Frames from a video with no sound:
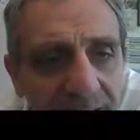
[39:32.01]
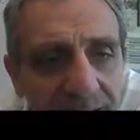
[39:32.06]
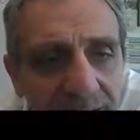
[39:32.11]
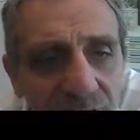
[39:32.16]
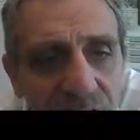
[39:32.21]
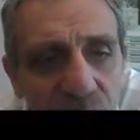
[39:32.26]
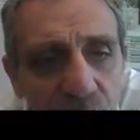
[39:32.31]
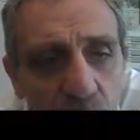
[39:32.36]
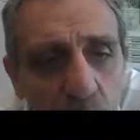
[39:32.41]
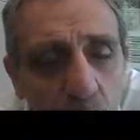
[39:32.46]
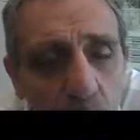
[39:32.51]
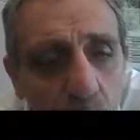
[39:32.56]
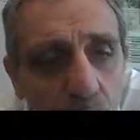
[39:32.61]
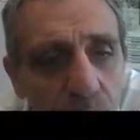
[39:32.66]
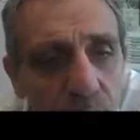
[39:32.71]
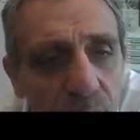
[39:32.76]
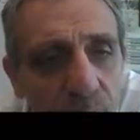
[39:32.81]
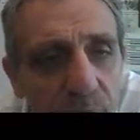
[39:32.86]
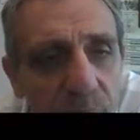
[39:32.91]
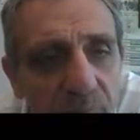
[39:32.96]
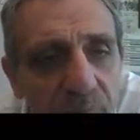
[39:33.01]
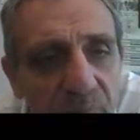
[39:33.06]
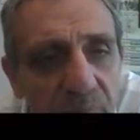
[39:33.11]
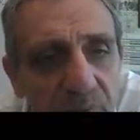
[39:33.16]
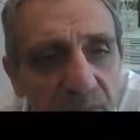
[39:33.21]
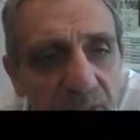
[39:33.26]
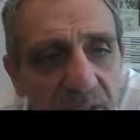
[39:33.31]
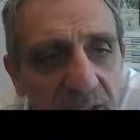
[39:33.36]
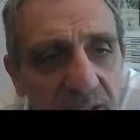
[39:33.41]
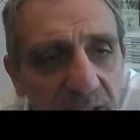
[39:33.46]
And so
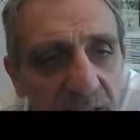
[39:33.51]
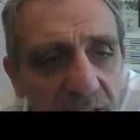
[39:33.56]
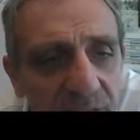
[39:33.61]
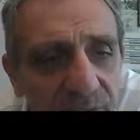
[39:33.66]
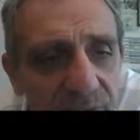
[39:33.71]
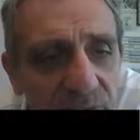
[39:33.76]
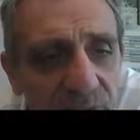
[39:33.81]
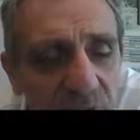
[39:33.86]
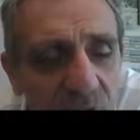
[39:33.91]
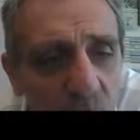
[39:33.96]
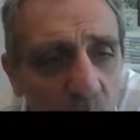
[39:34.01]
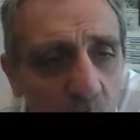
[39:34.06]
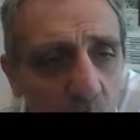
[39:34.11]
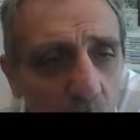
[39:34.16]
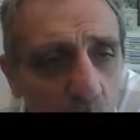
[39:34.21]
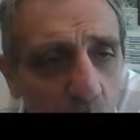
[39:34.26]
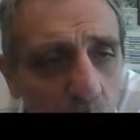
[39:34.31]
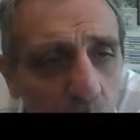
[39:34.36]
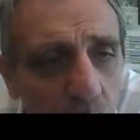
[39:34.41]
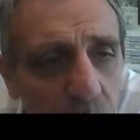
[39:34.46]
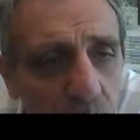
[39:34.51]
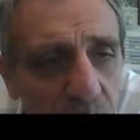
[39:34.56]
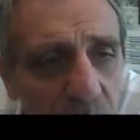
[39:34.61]
even though